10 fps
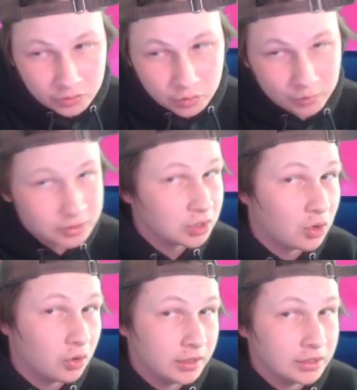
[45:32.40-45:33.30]
switching
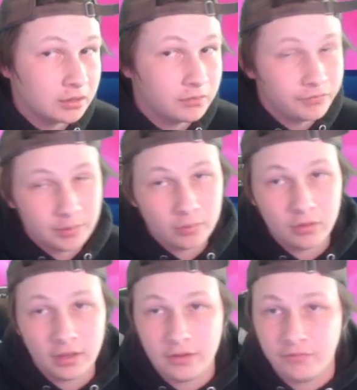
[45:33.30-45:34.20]
hard into
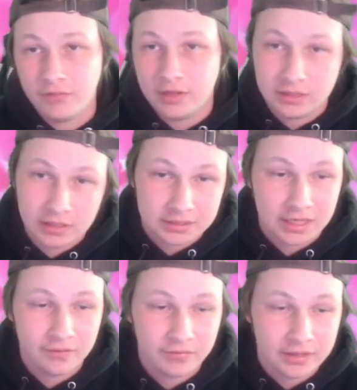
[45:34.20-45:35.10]
Clefable if it does
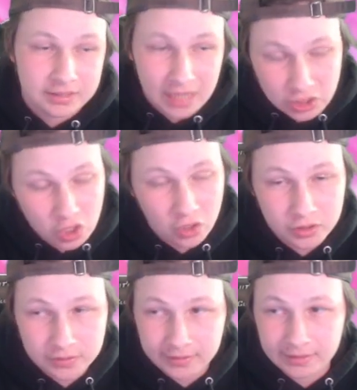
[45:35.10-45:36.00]
have, like, Psyshock Shock or
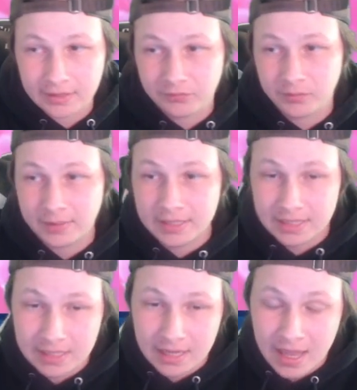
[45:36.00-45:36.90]
something like that for my
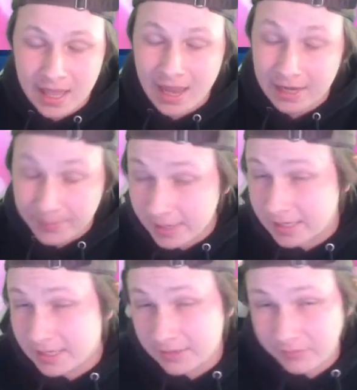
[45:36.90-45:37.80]
Nihi. I need my
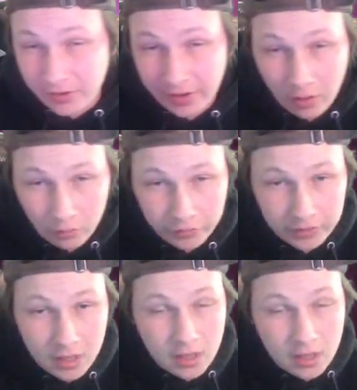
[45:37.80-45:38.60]
Nihi very healthy.